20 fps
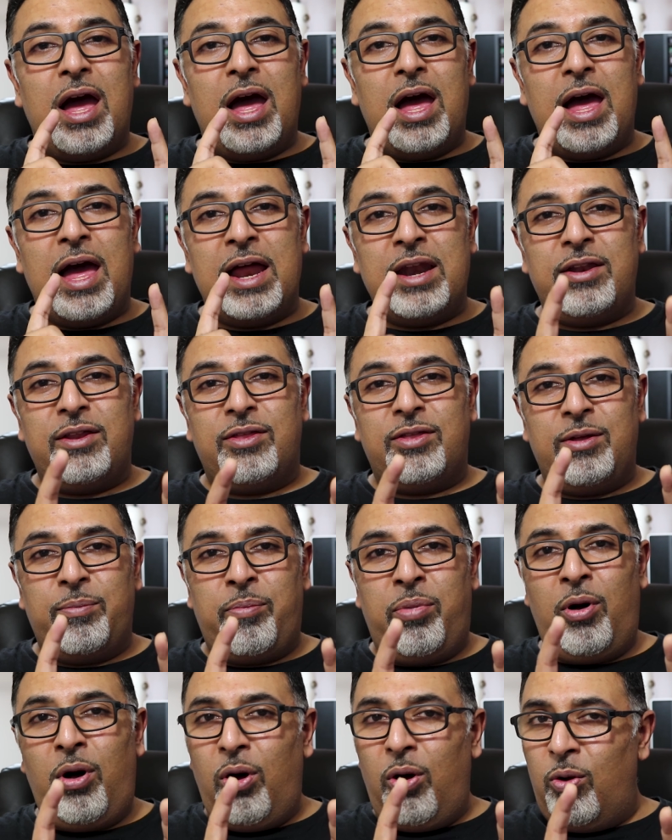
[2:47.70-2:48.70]
And the
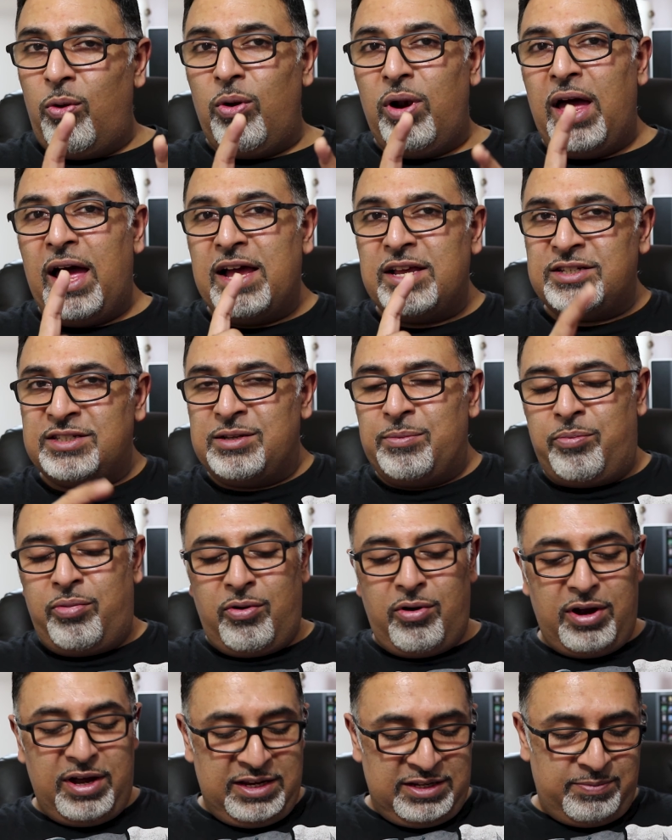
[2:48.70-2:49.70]
poll has
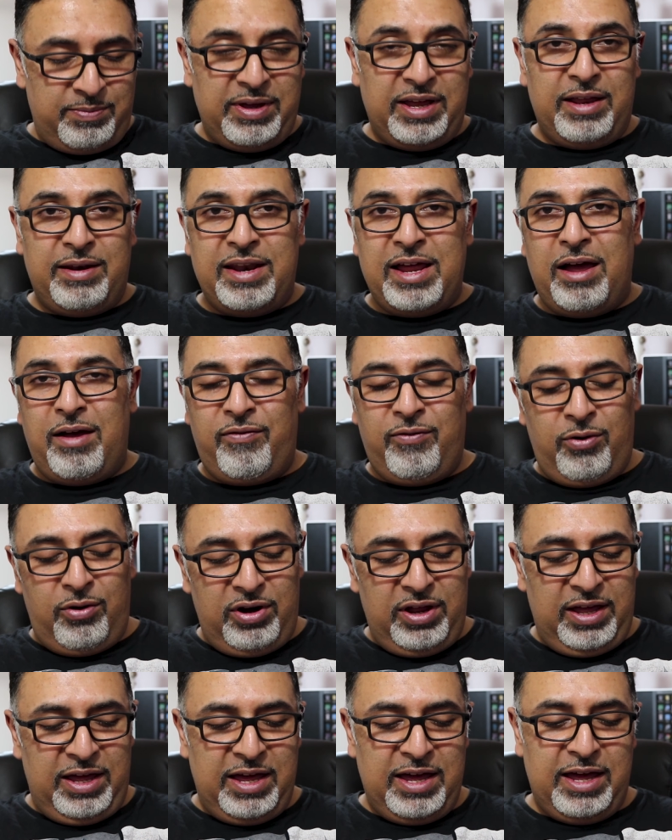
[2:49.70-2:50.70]
surprised me. Now I've got
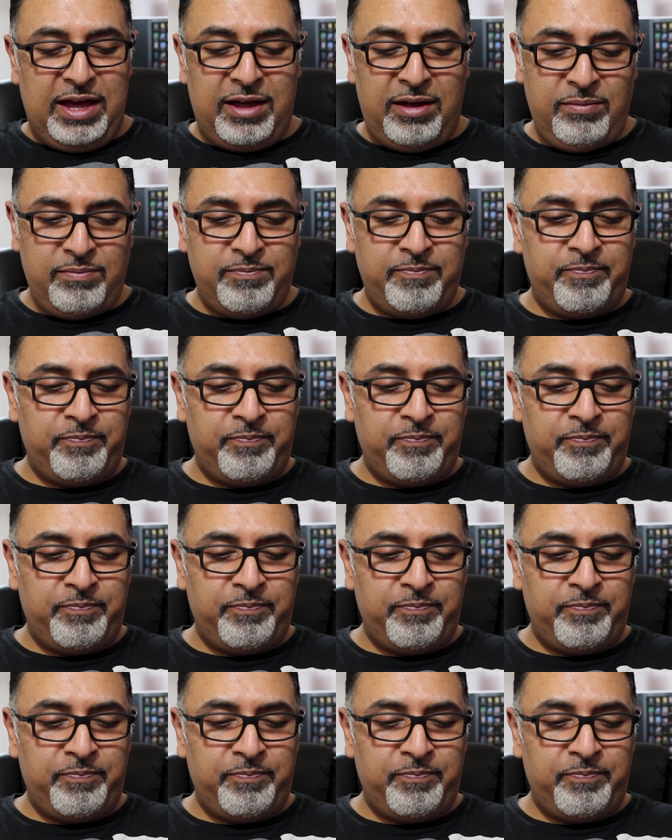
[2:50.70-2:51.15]
it here.